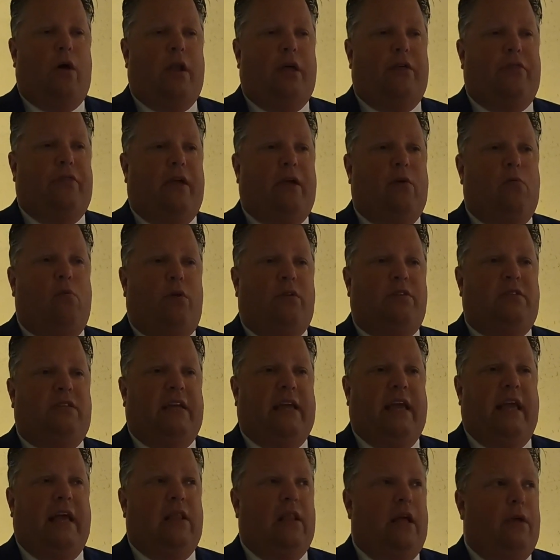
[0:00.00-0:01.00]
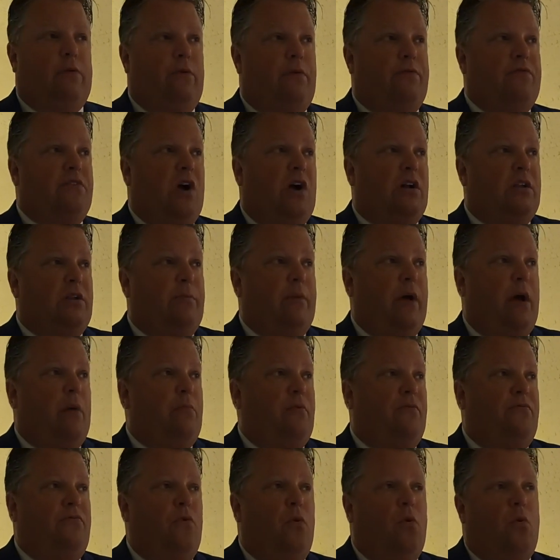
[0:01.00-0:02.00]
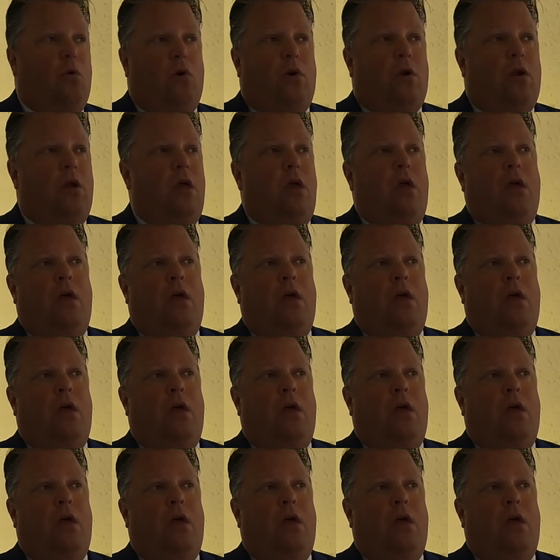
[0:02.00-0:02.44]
And I think once again, like we've talked about before,